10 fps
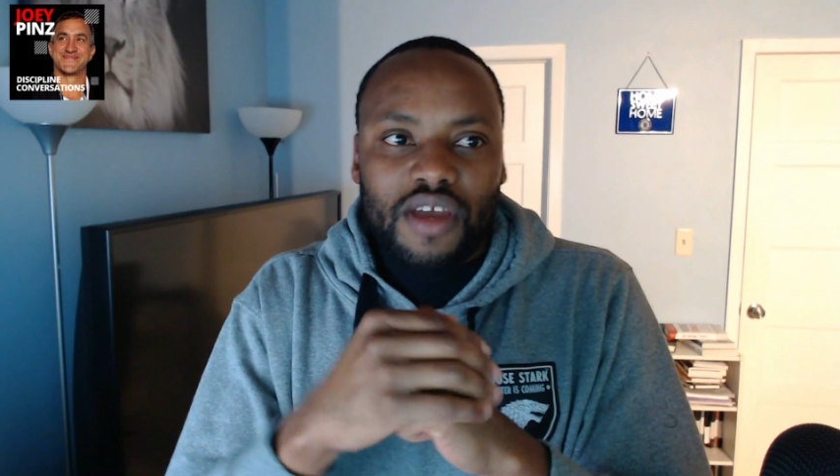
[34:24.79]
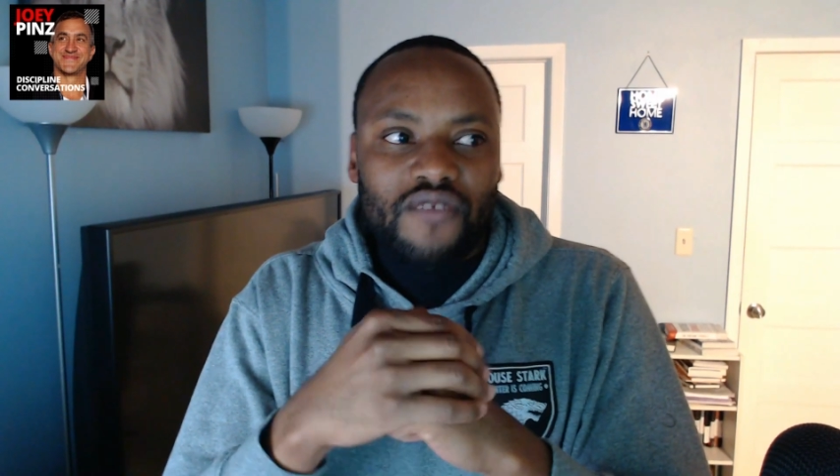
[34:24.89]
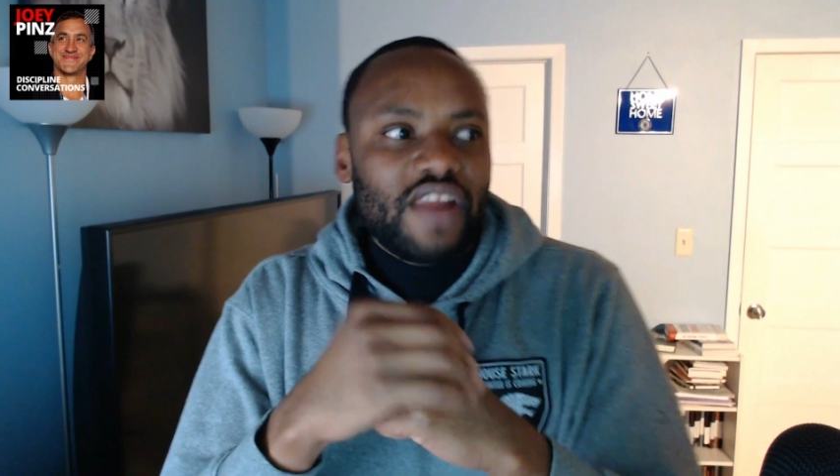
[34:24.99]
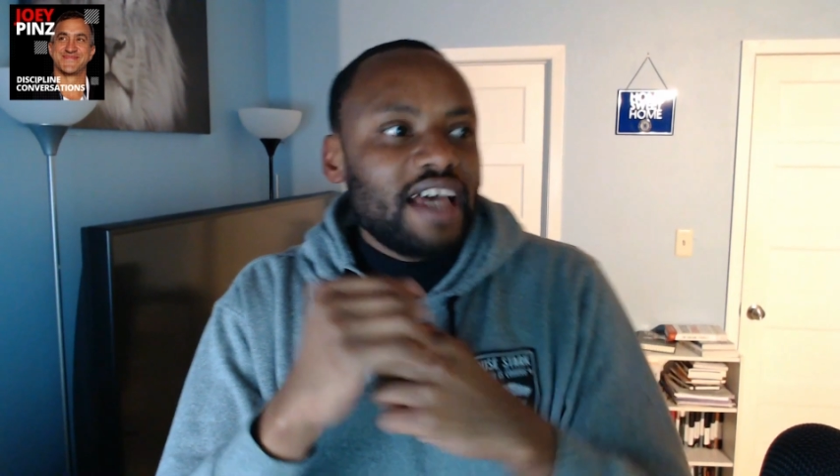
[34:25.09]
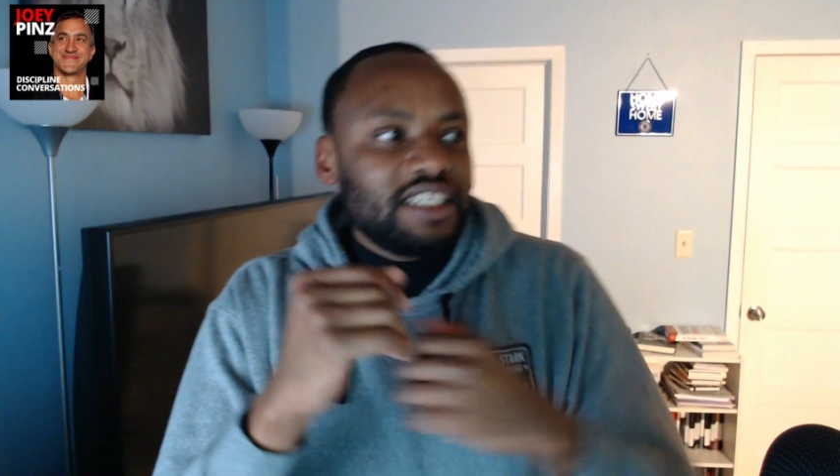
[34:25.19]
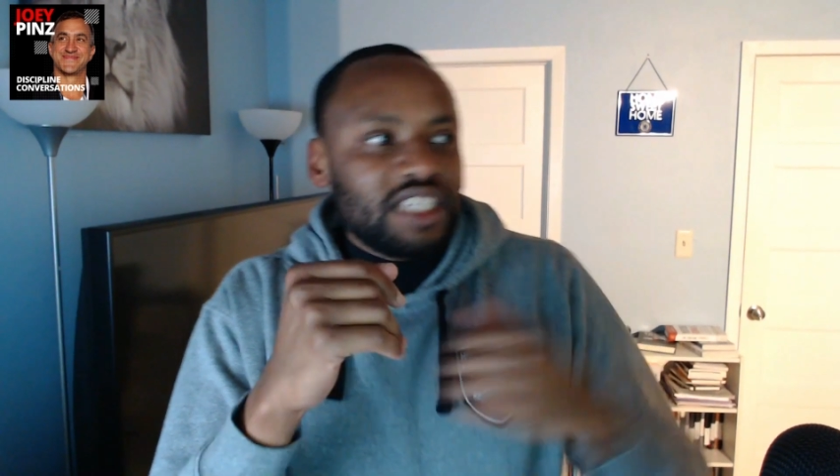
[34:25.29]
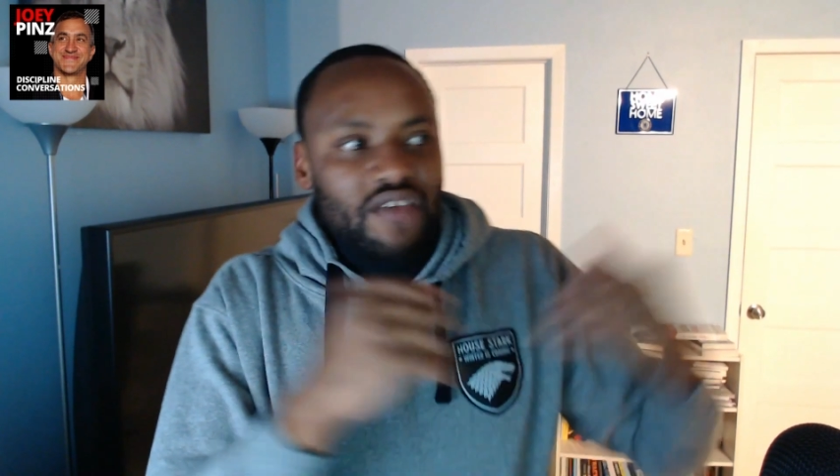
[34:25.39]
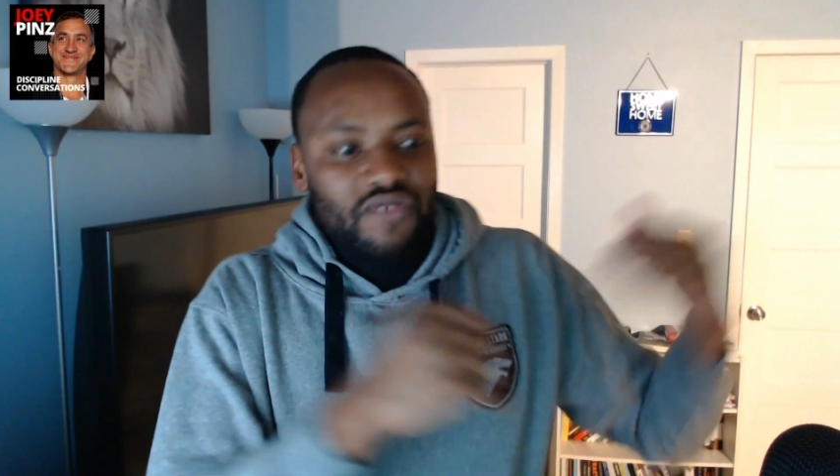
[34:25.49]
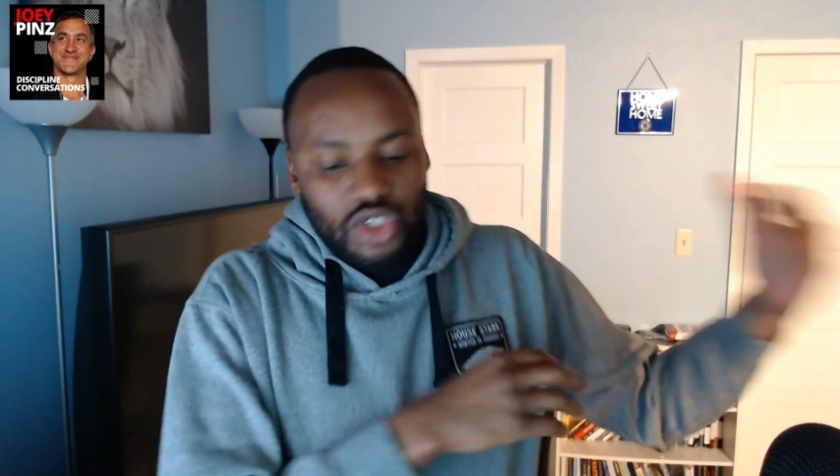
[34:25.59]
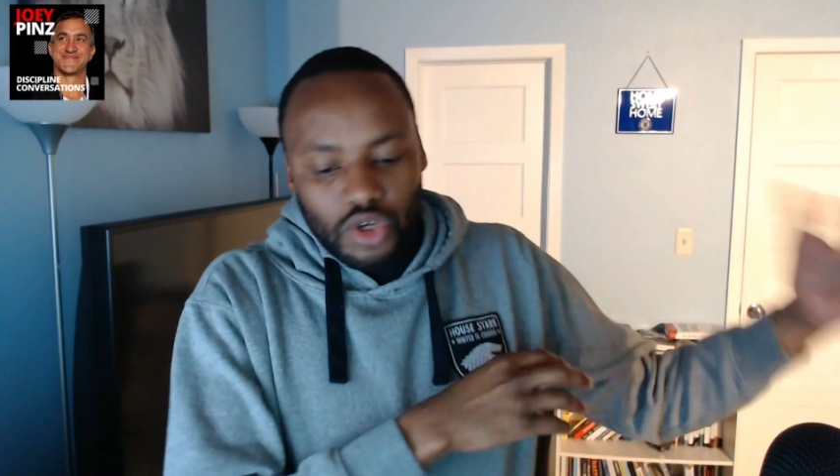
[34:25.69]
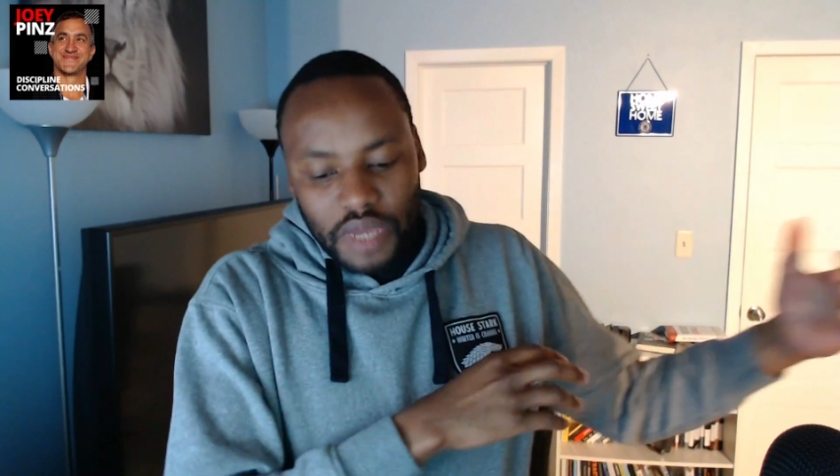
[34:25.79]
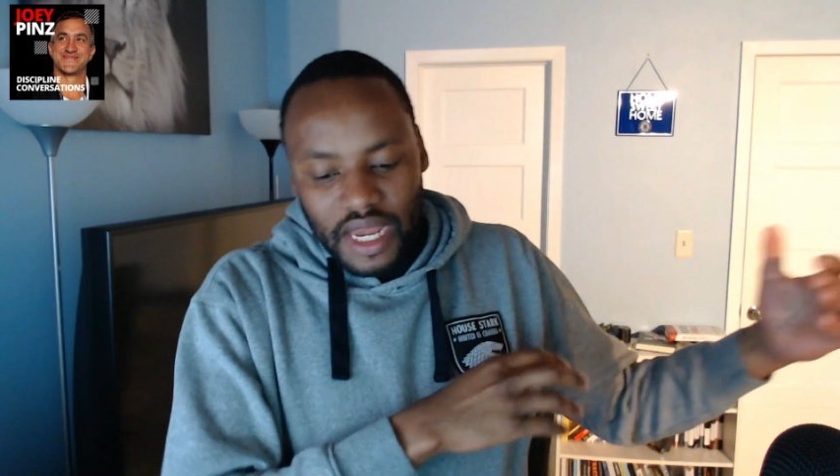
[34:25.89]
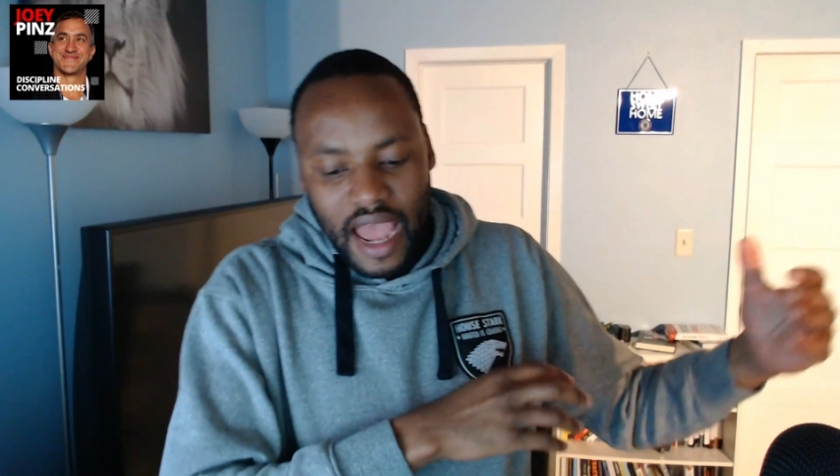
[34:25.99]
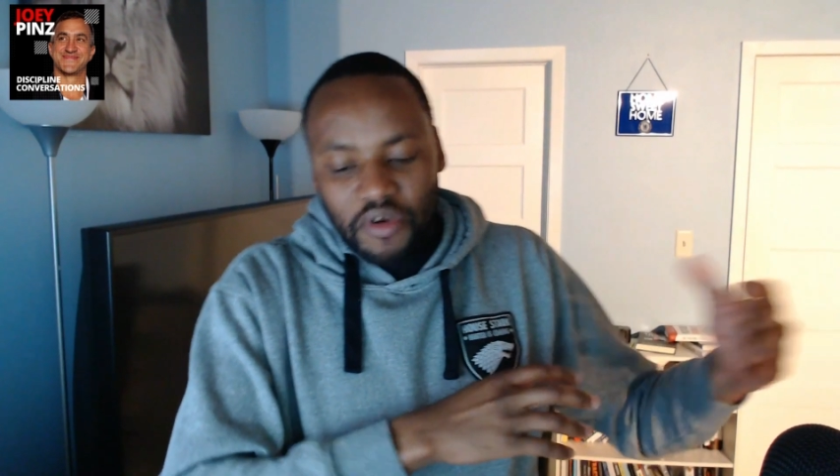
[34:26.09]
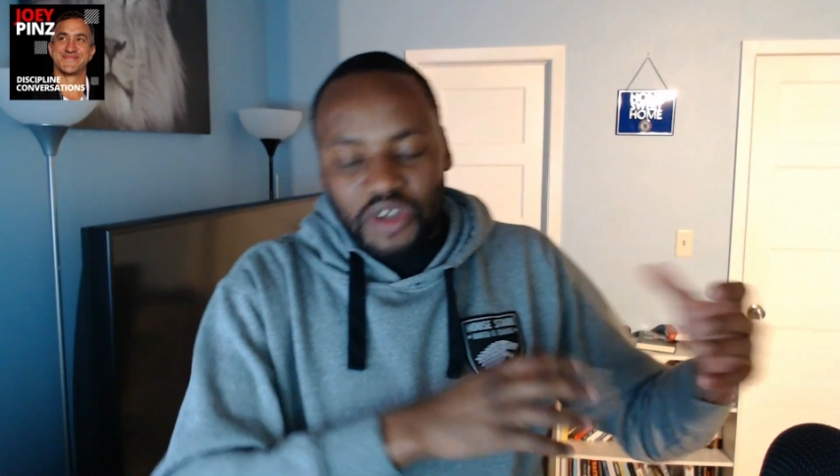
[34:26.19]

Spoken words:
So if last year, if it took